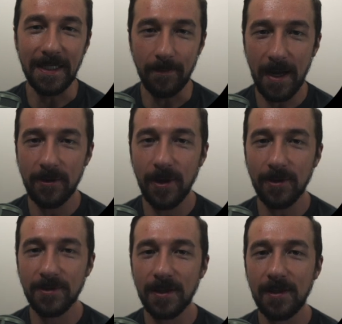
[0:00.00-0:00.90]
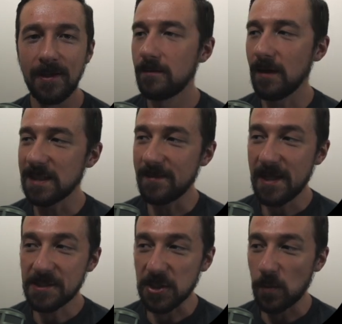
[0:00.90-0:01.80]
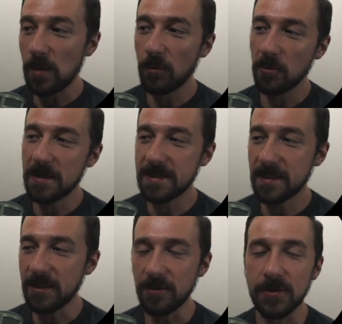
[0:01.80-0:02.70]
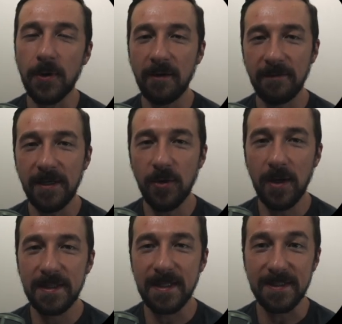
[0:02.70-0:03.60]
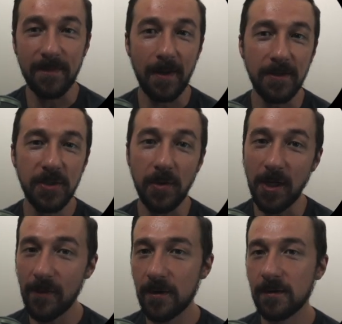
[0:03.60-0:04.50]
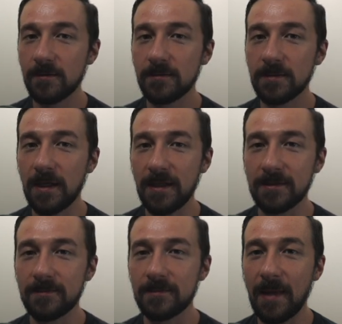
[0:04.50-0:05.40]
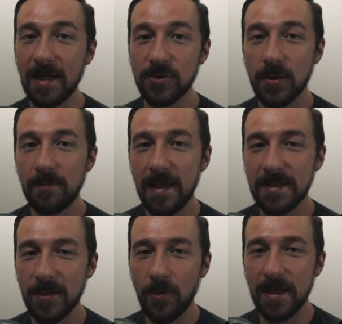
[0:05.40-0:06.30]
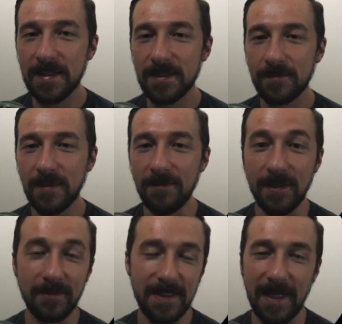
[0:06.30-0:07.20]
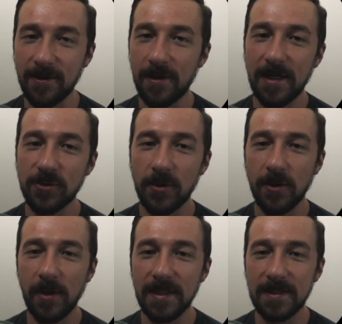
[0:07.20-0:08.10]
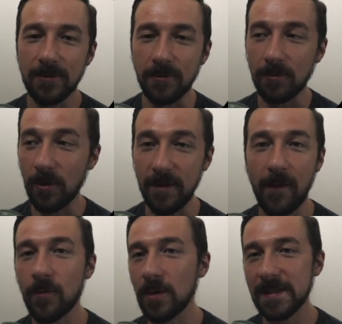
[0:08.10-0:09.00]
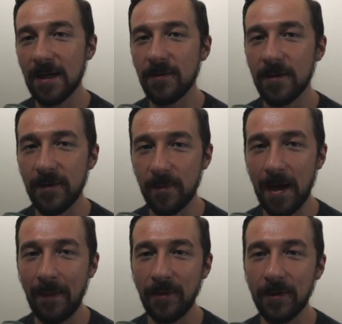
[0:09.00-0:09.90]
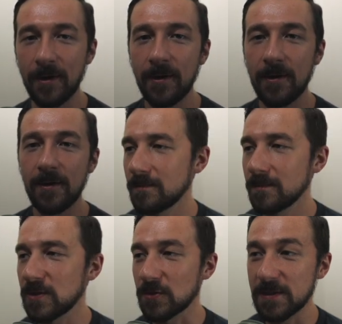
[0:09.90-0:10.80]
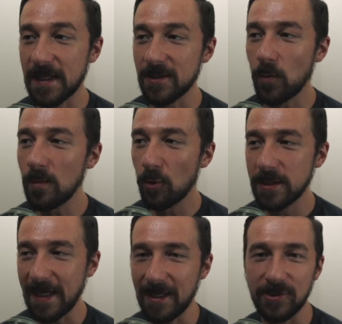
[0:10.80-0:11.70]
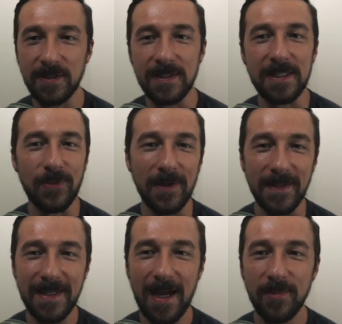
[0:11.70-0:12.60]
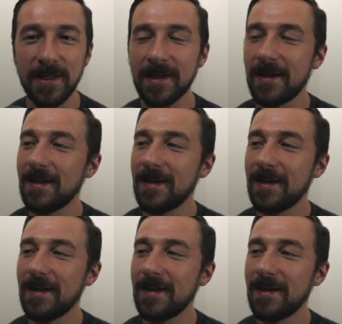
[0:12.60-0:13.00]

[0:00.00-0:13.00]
in the background. And to me, that's just one more reason to use Graphene OS as compared to another uh, Android based OS, even standard Android OS, or one of the other ones out there that are popular. So, just onto one more tangent since we're on the topic.